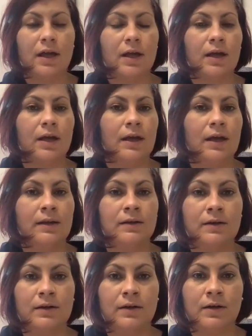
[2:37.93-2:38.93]

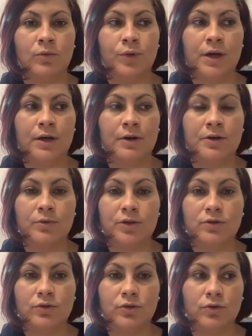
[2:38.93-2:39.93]
And uh, we are
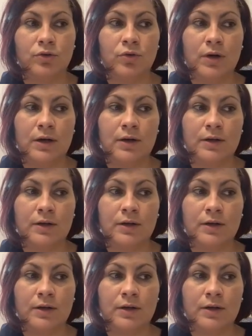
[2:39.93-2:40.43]
going to,